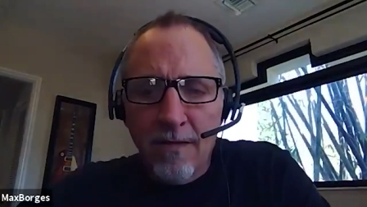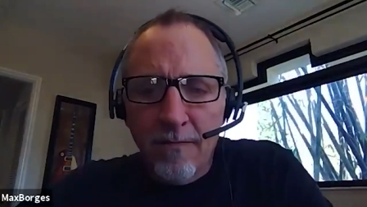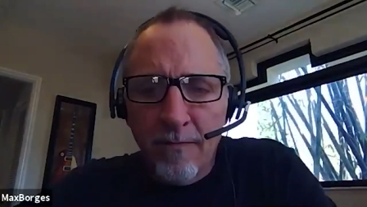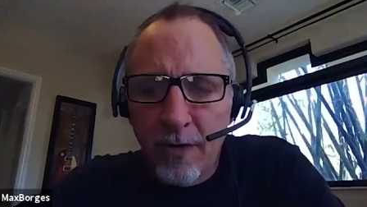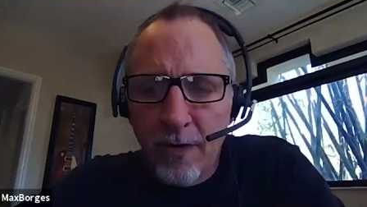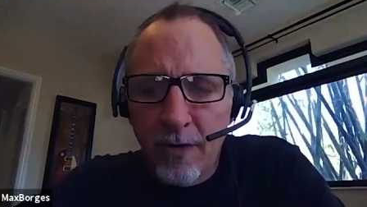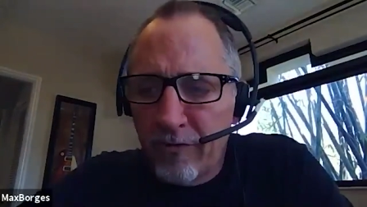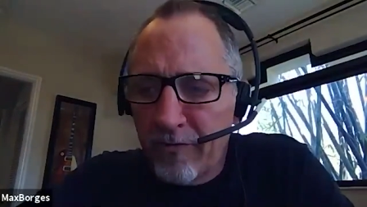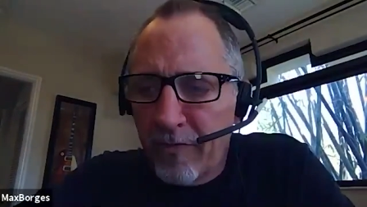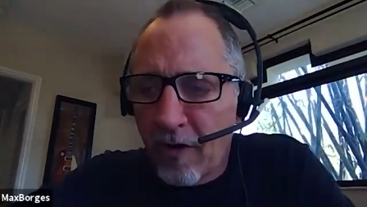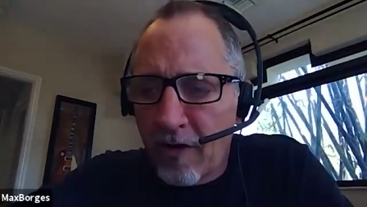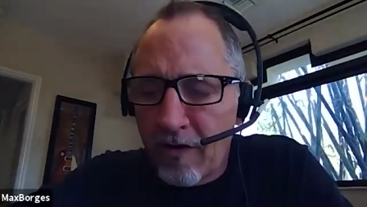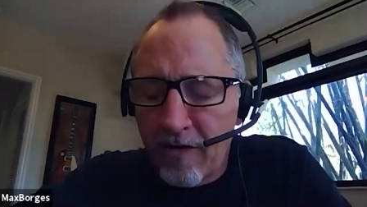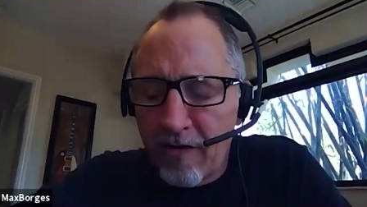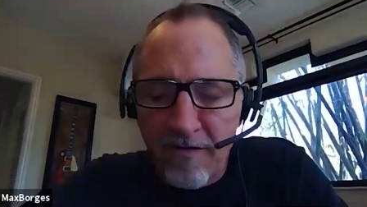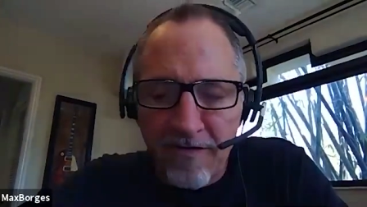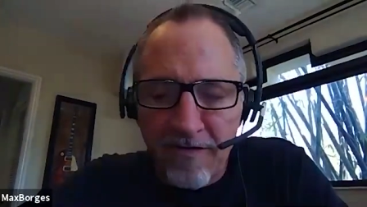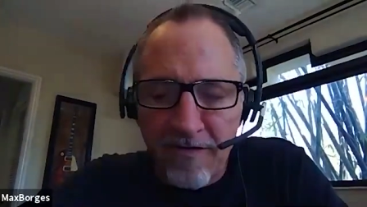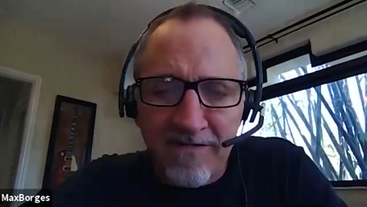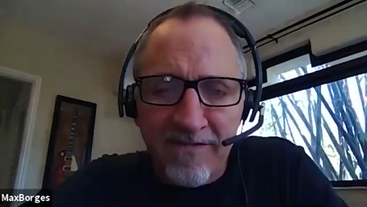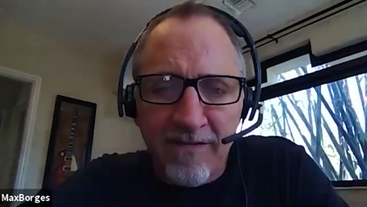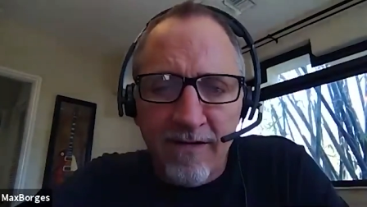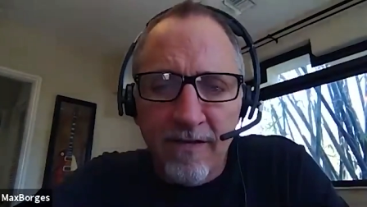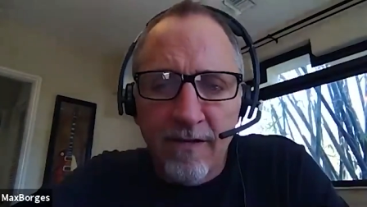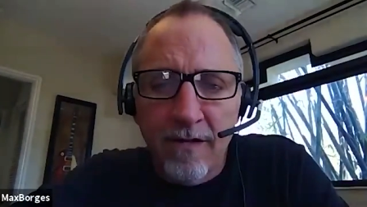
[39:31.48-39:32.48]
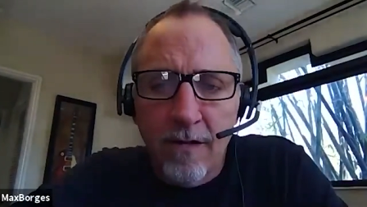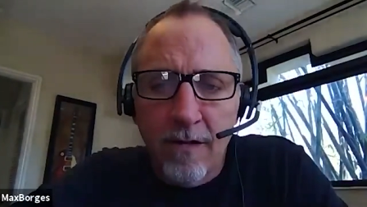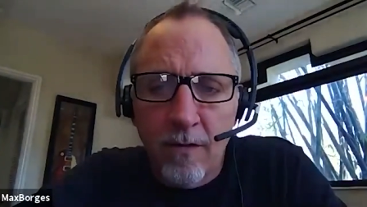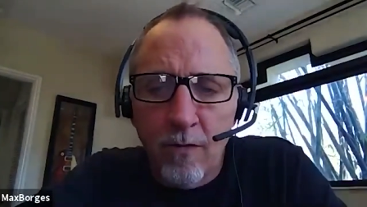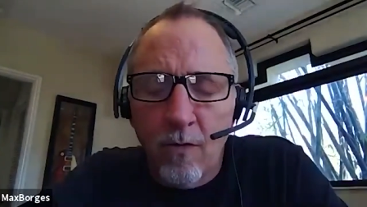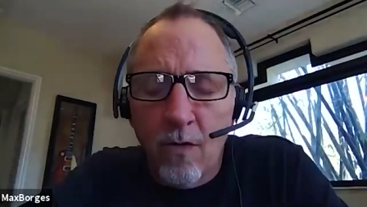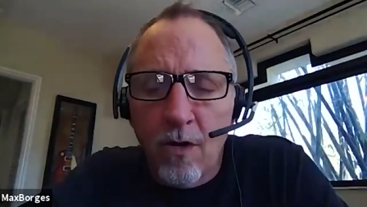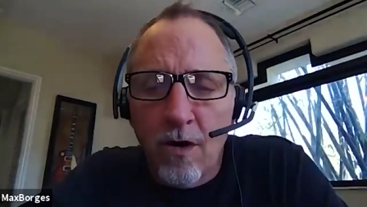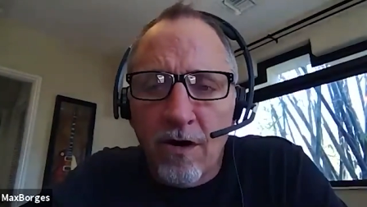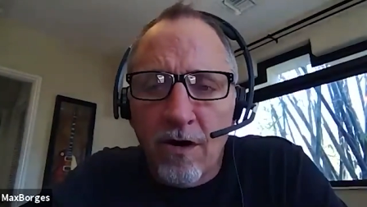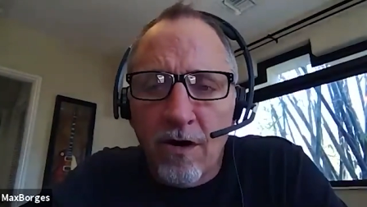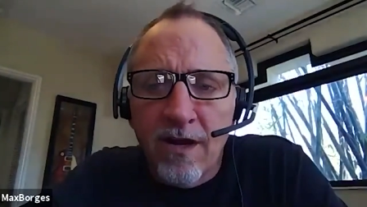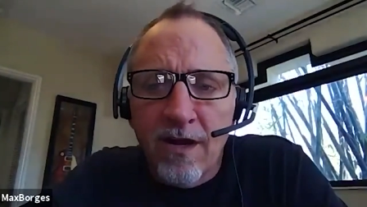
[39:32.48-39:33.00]
both partners
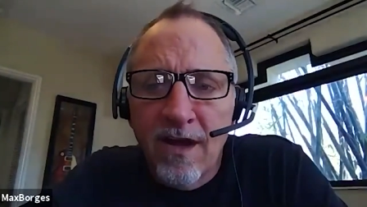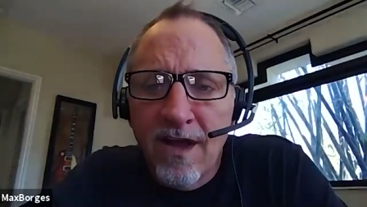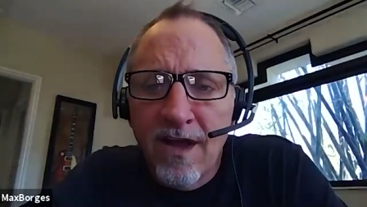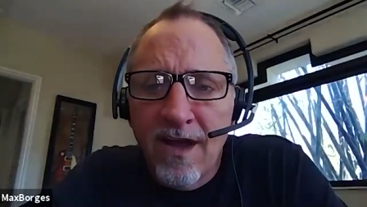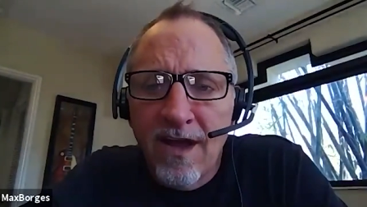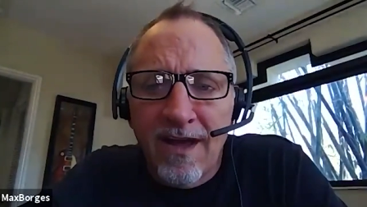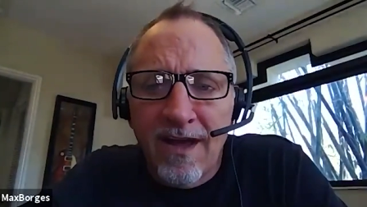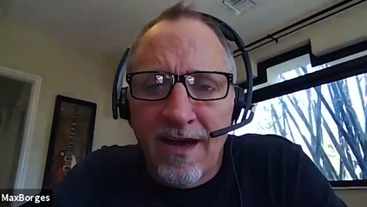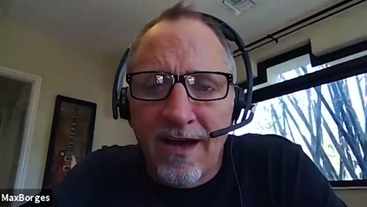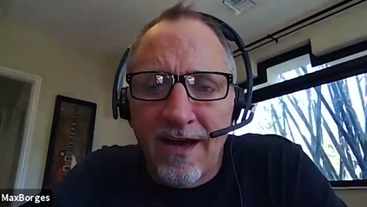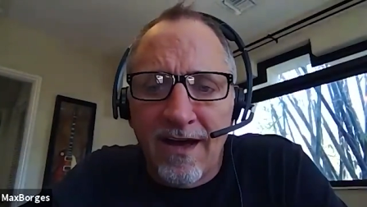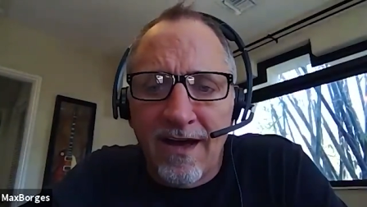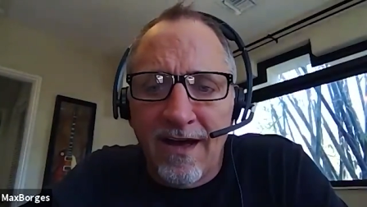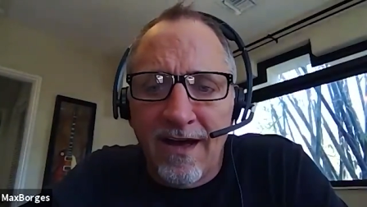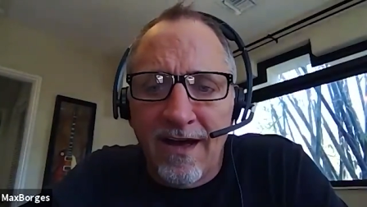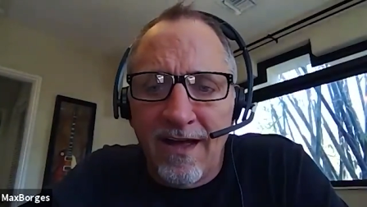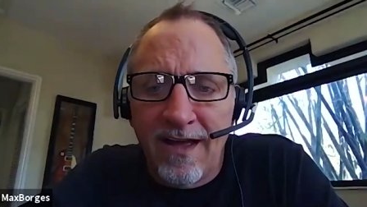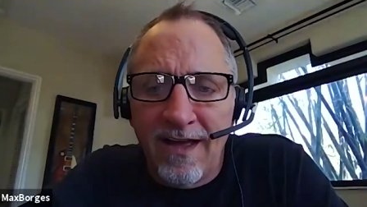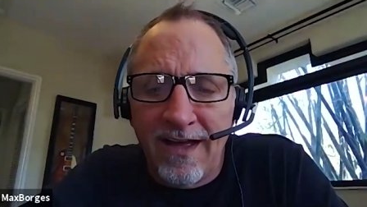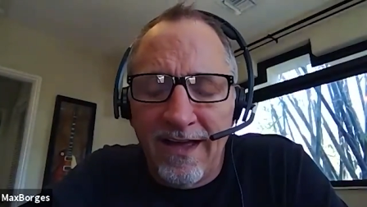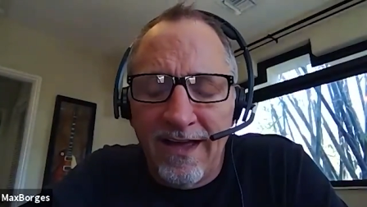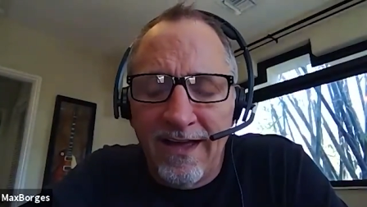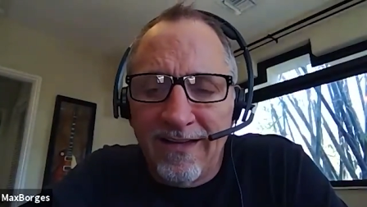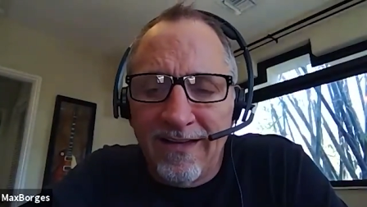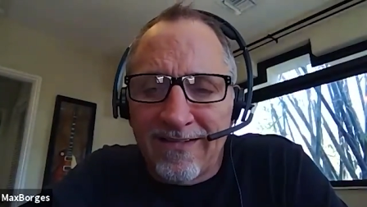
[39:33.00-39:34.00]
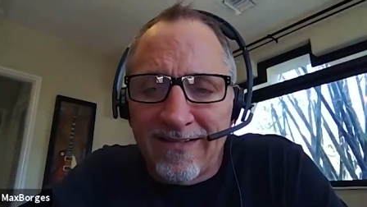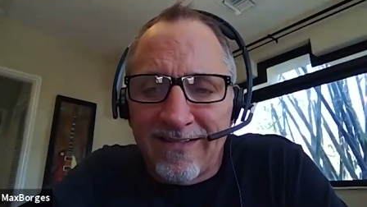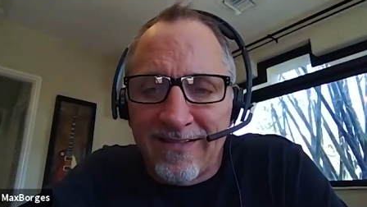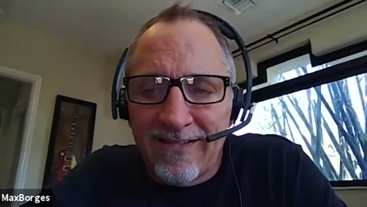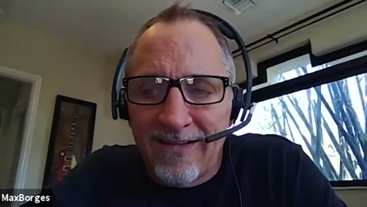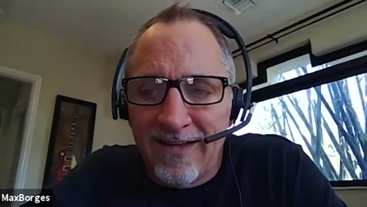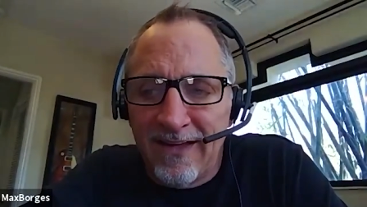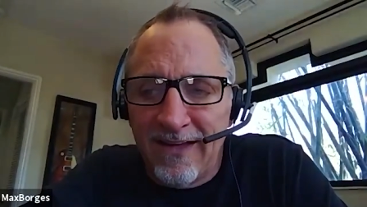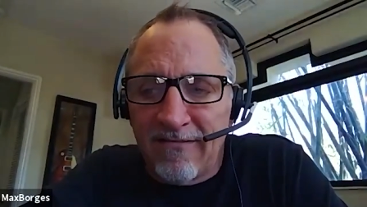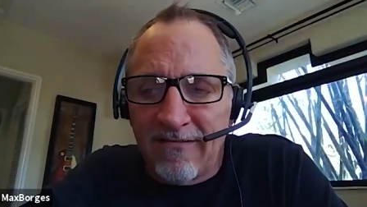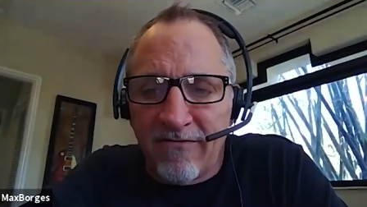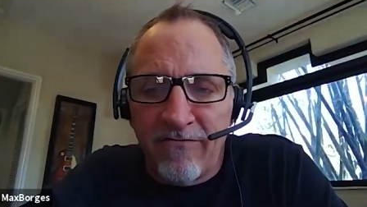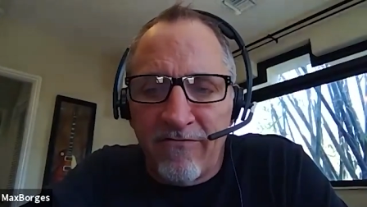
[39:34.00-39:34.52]
work it's
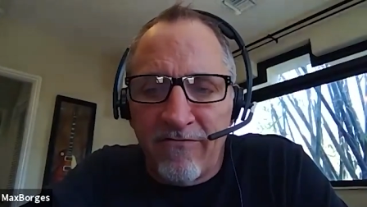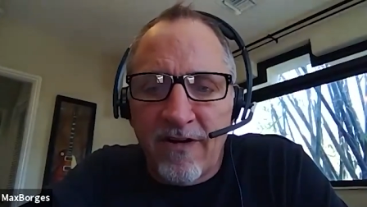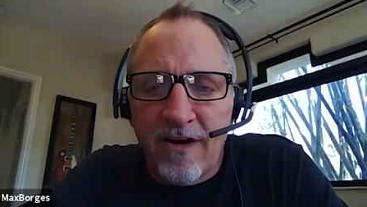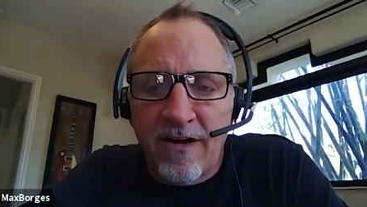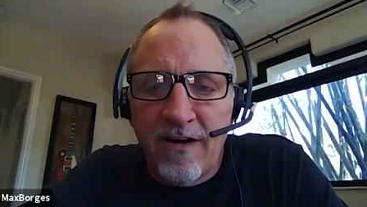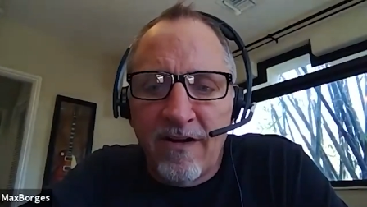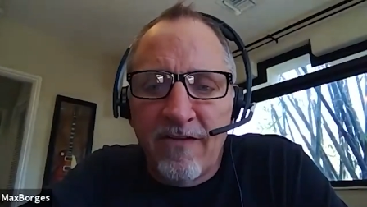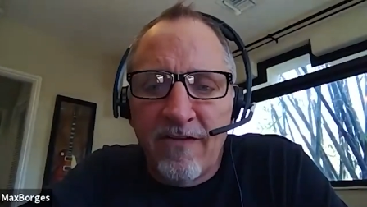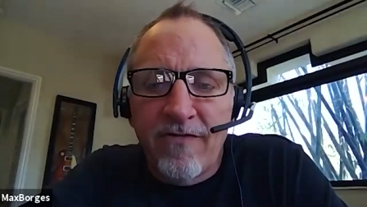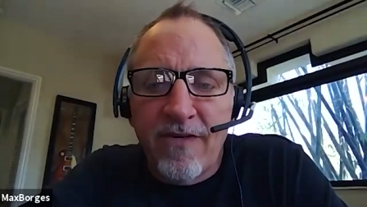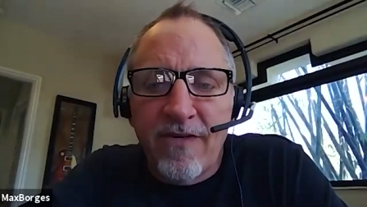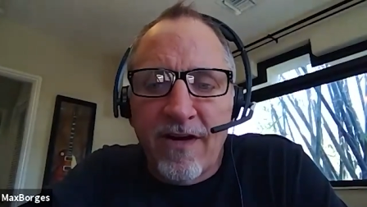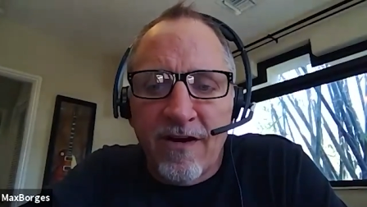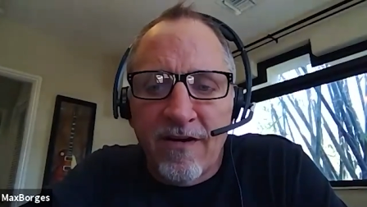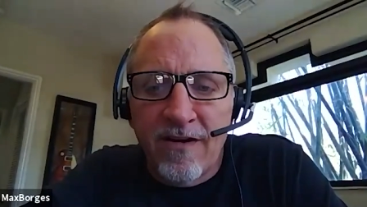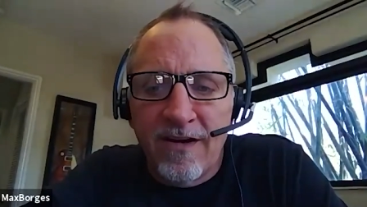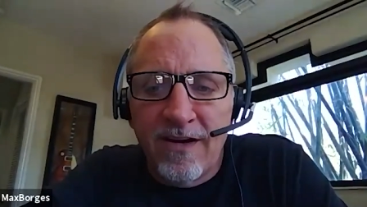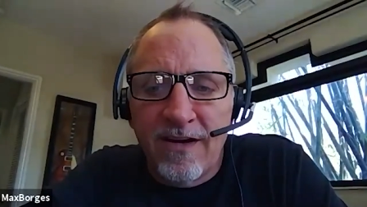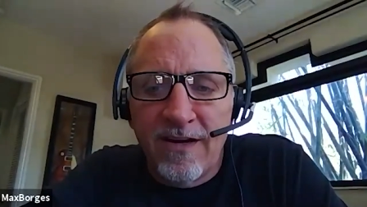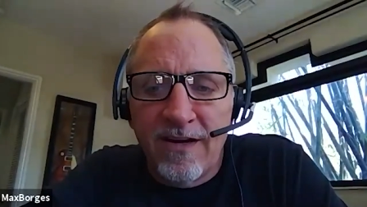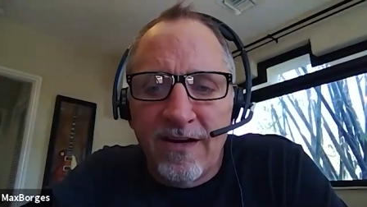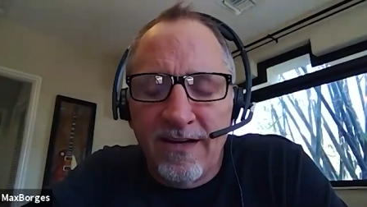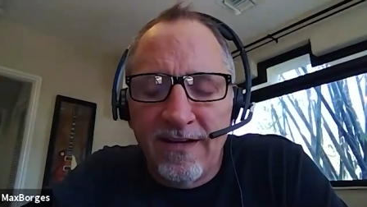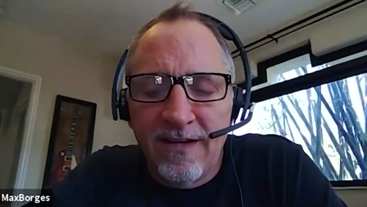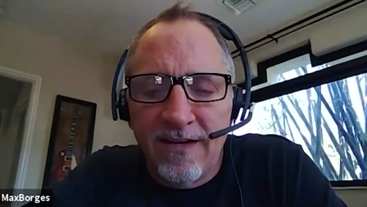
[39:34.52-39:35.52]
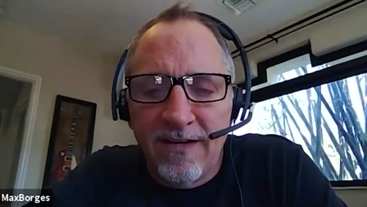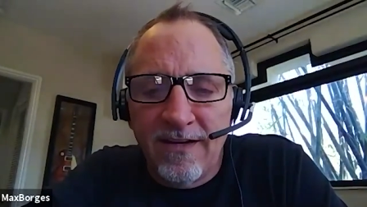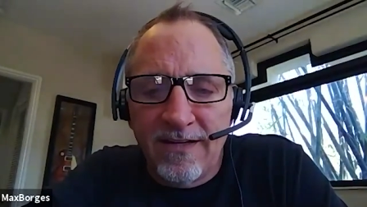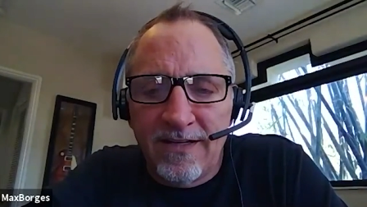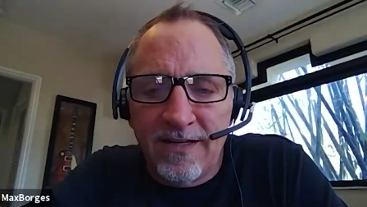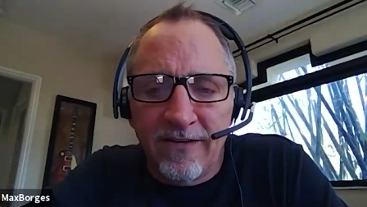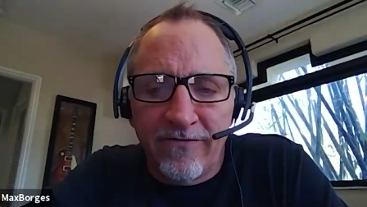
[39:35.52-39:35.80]
it's very very